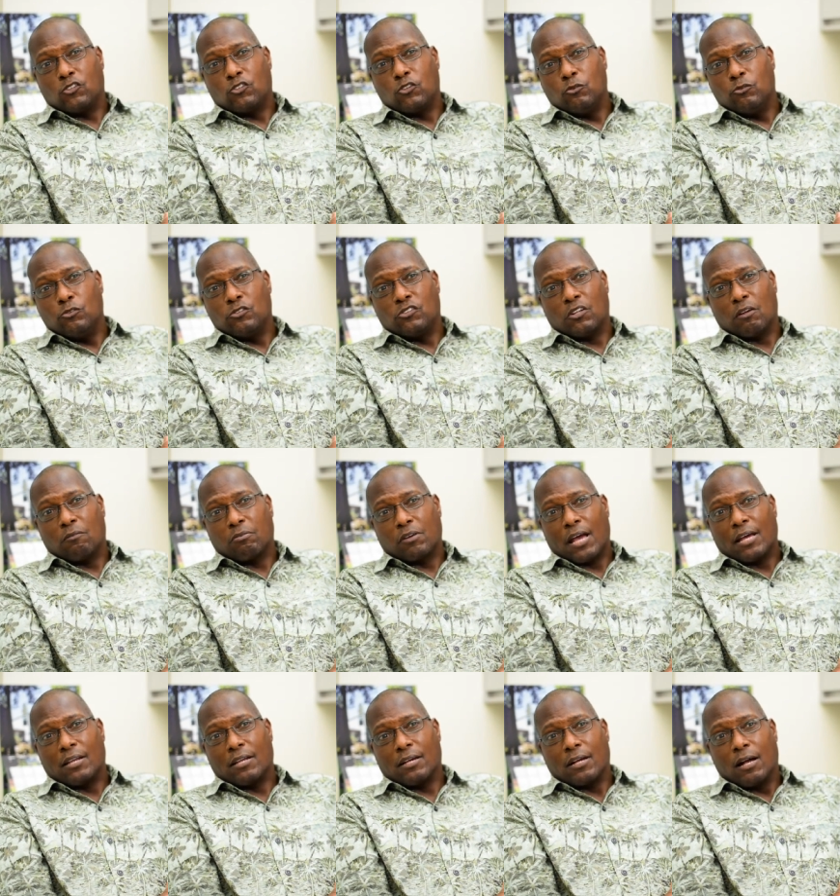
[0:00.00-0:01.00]
students have
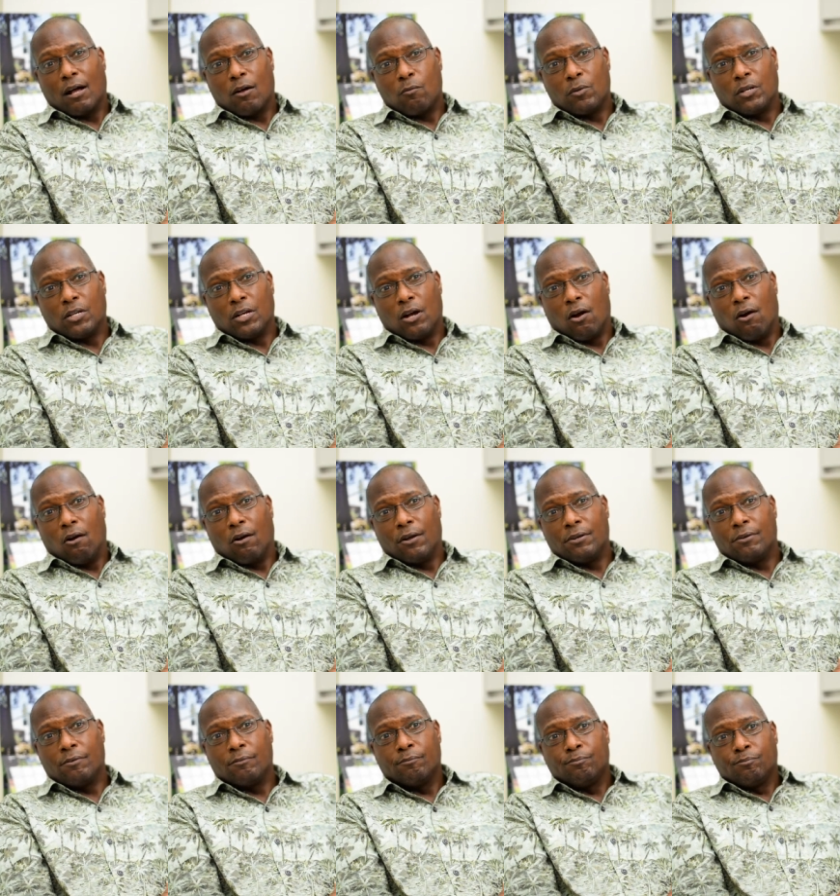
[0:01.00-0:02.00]
kind of come and
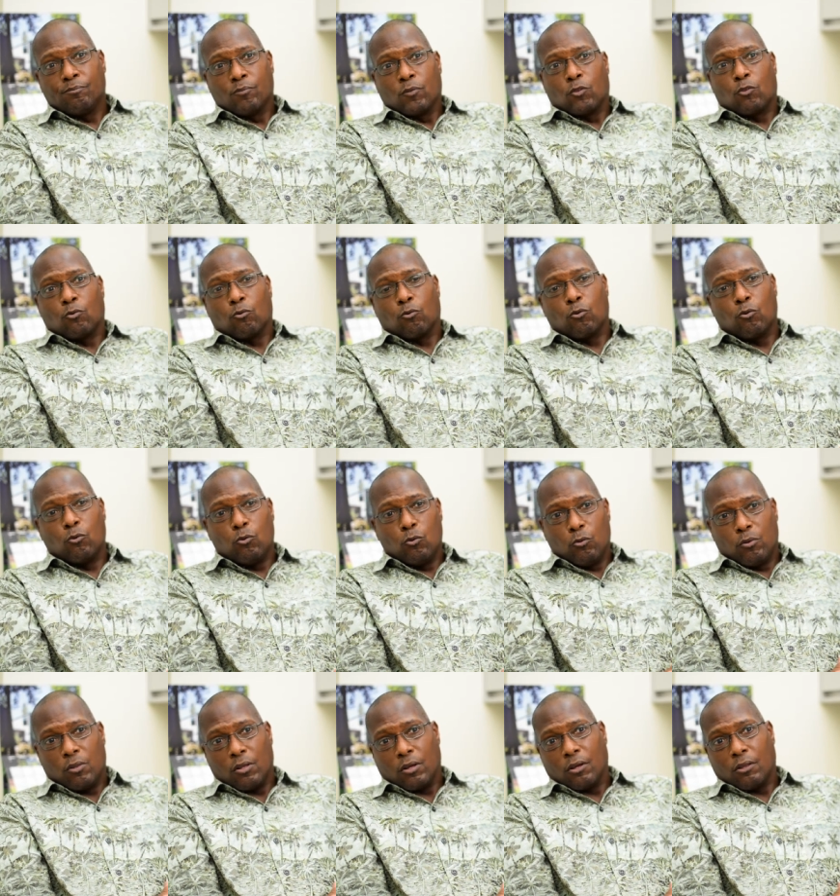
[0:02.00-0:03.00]
gone
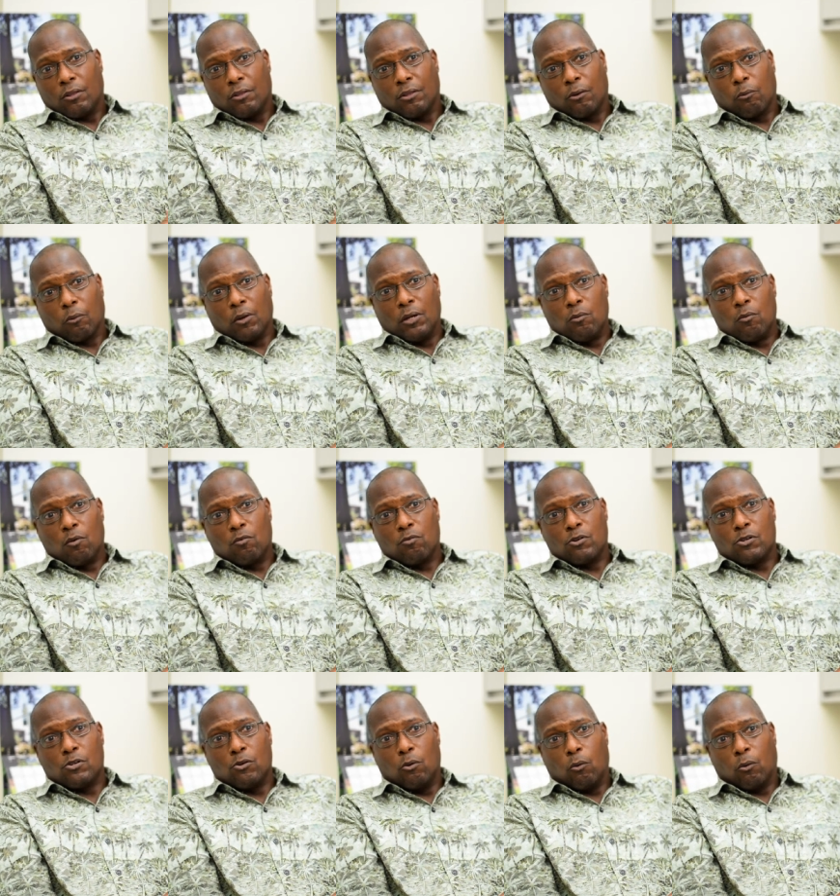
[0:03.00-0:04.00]
through the, the Green
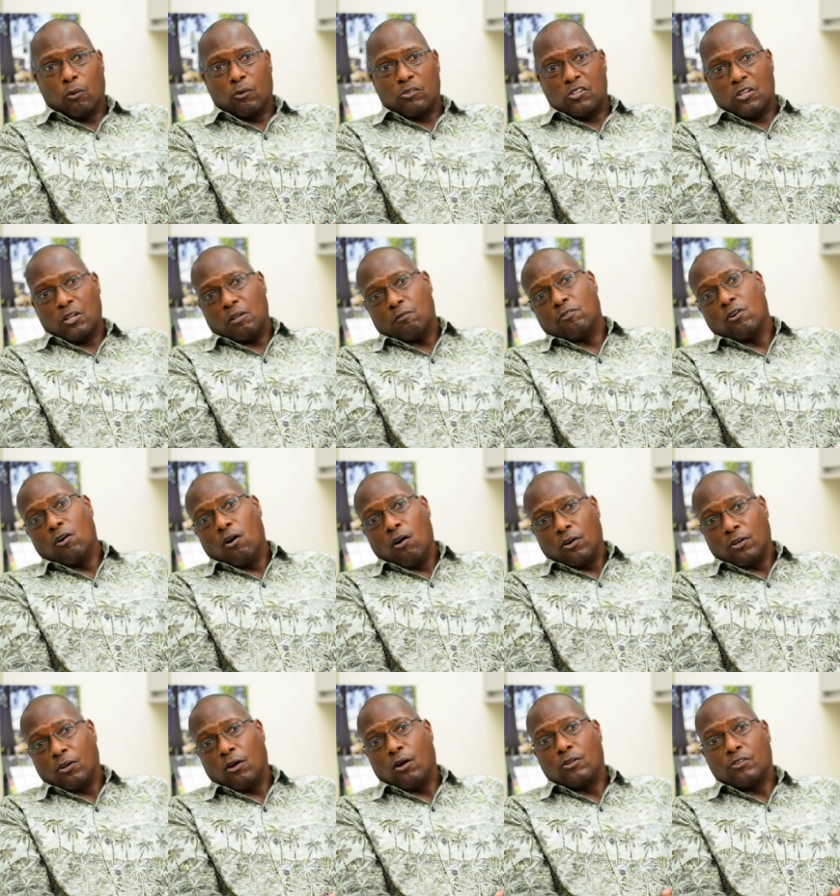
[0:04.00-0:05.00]
River doors and have
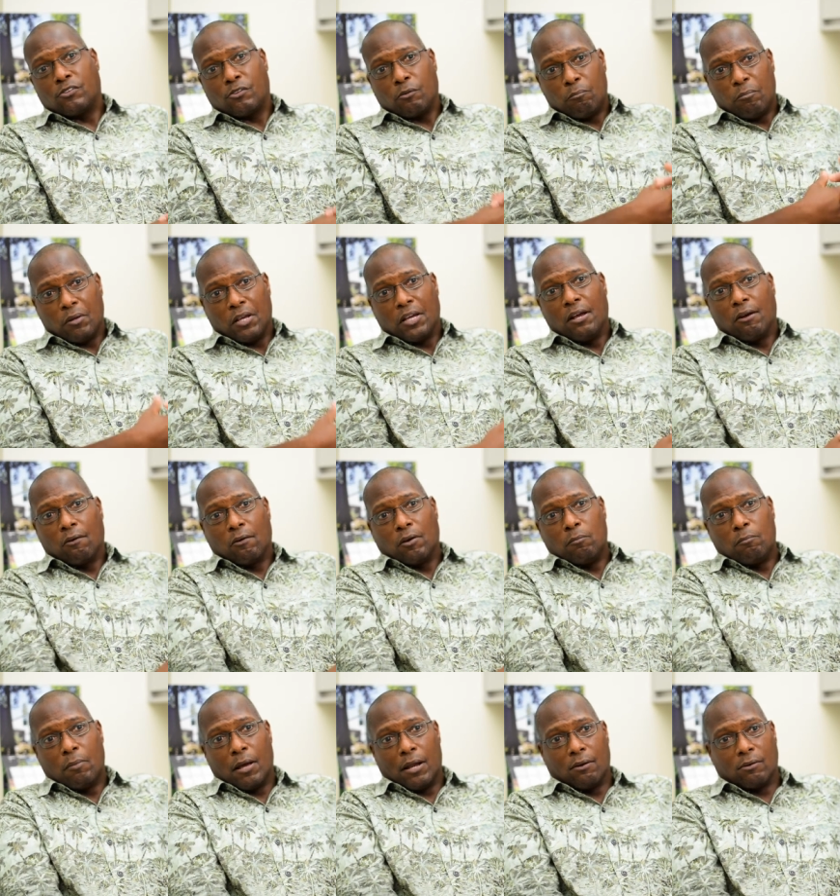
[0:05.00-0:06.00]
gone on to bigger
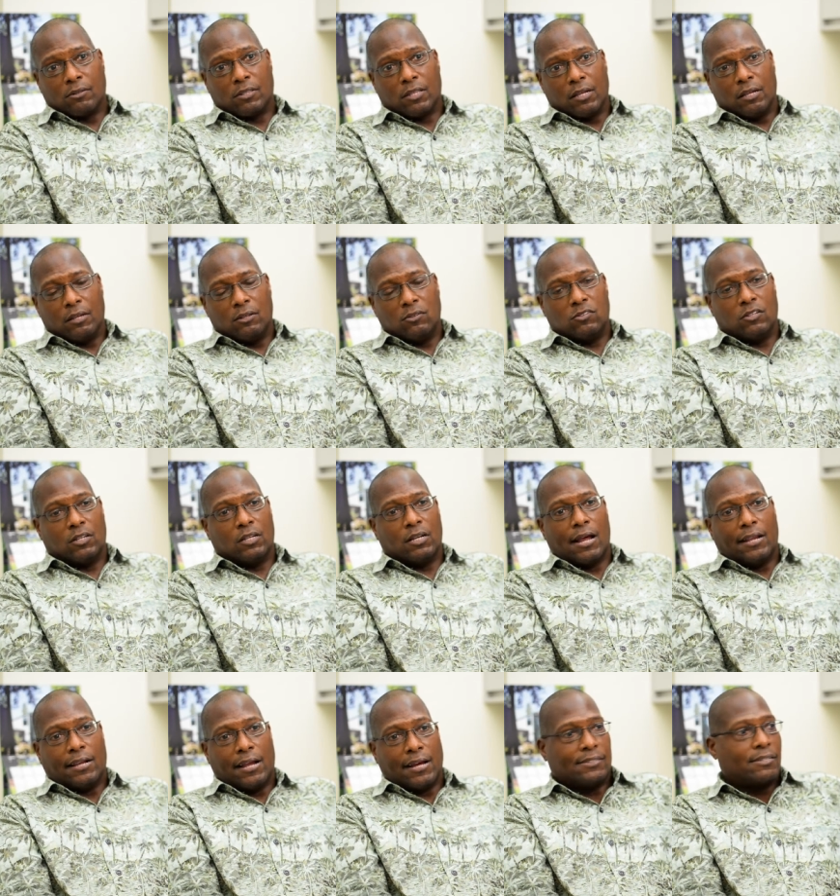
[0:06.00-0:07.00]
and better things. And
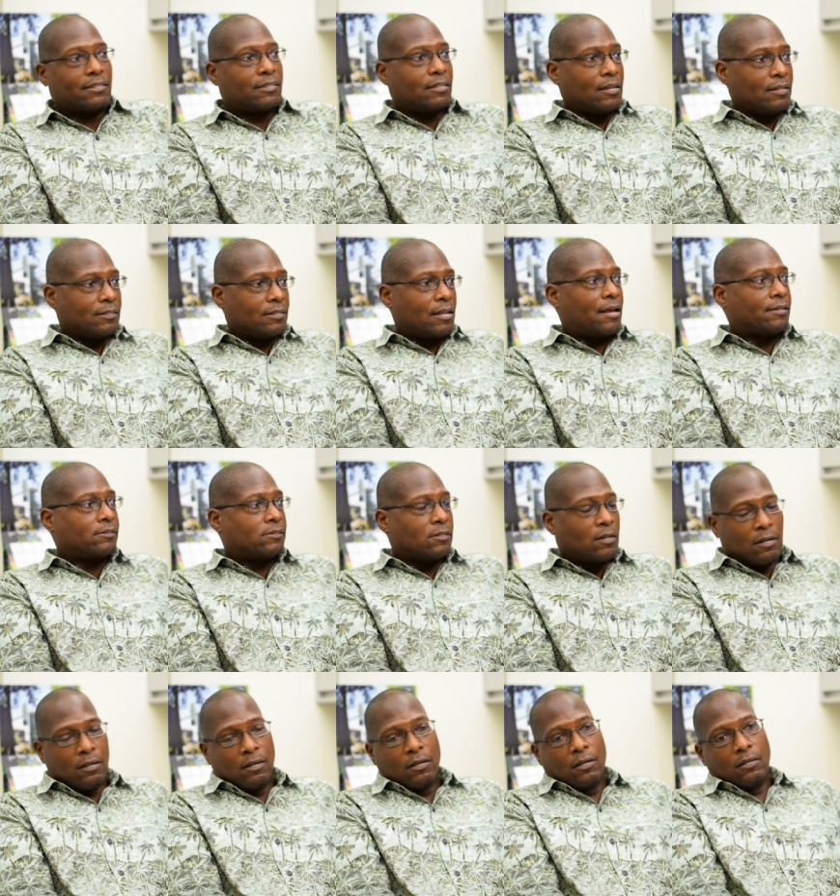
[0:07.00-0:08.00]
I like to think that,
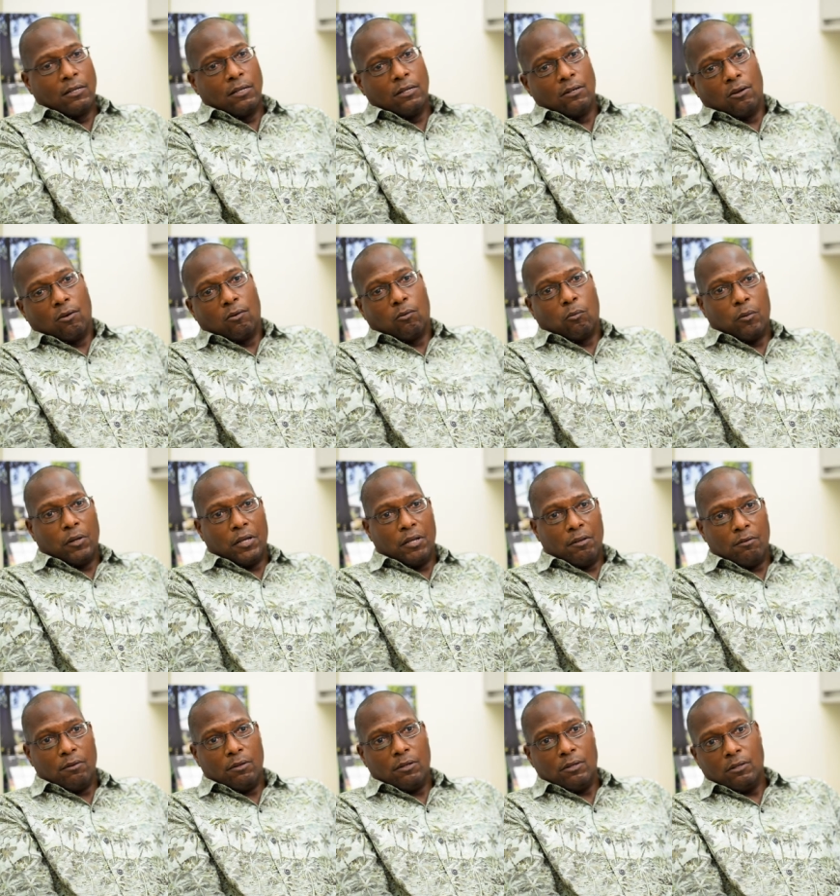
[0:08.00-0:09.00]
you know,
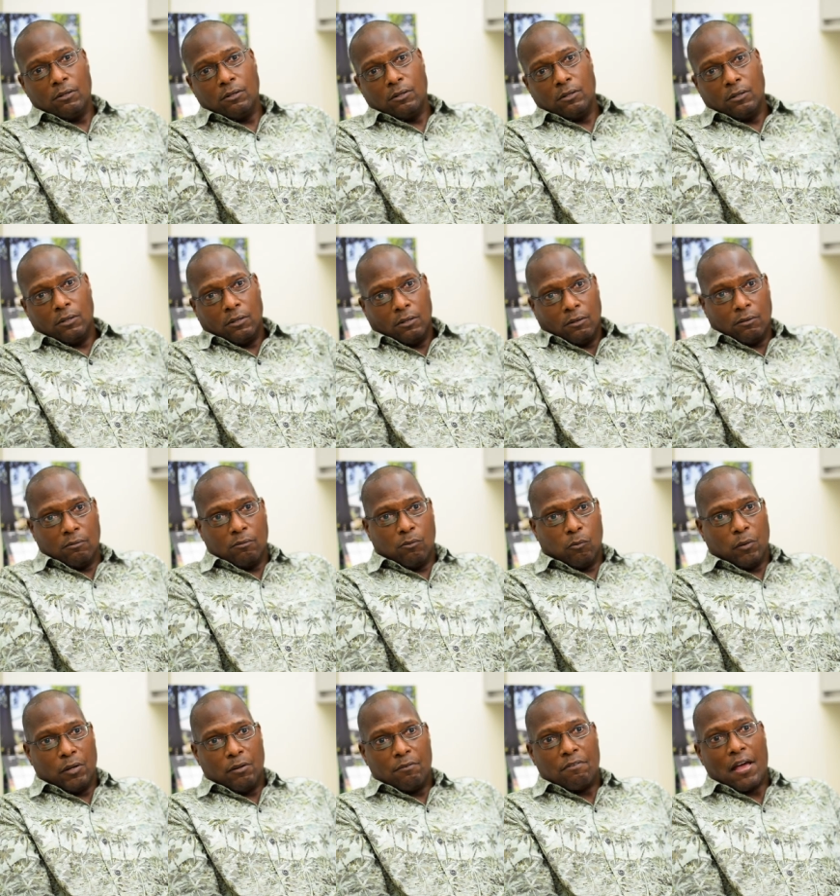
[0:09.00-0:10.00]
we,
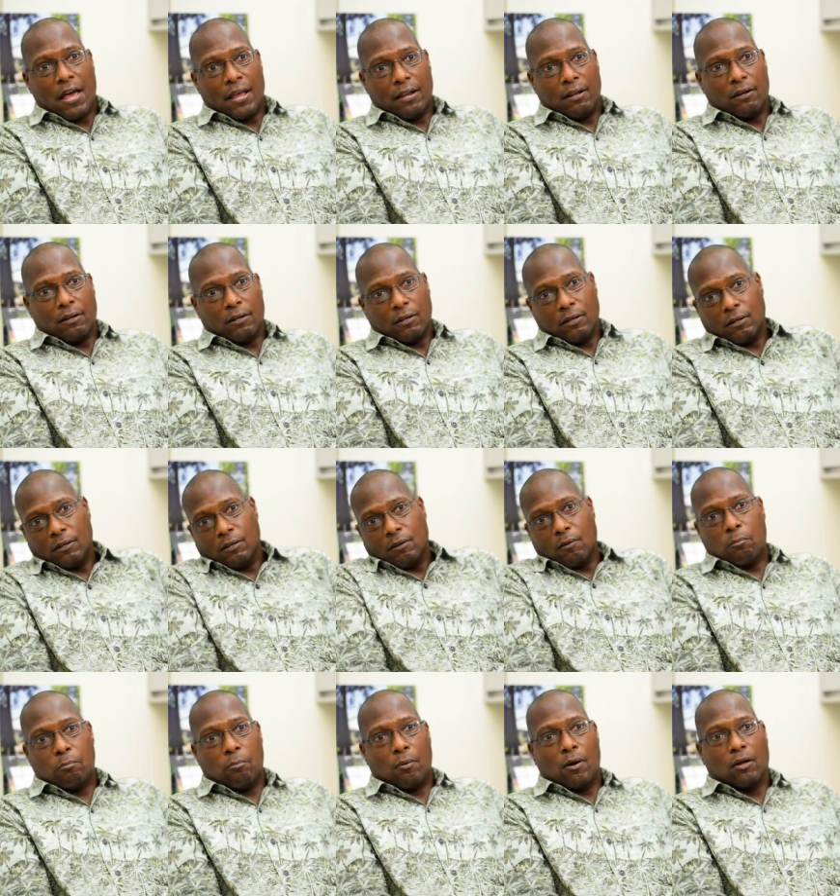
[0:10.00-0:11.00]
we've had a,
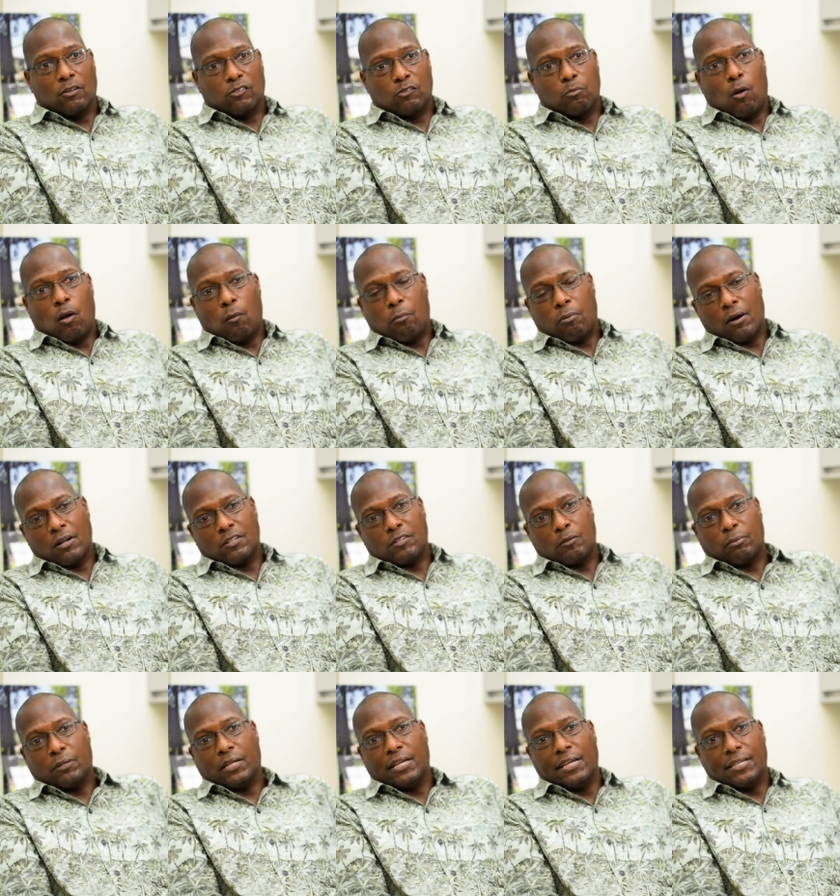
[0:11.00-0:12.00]
a, a small part
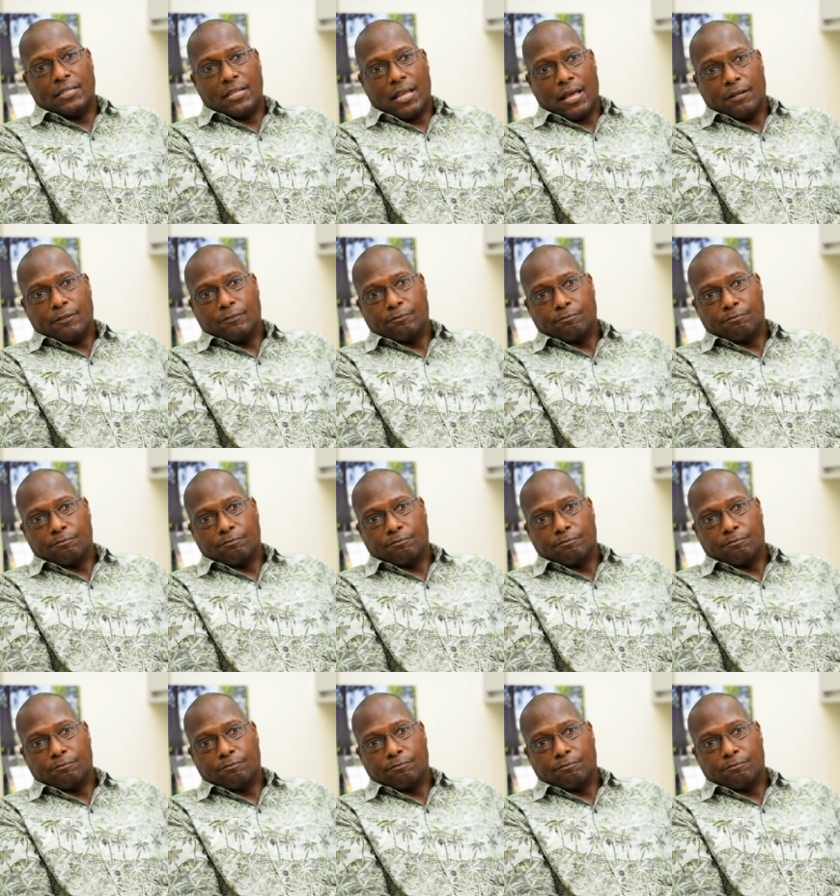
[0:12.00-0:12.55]
to play in that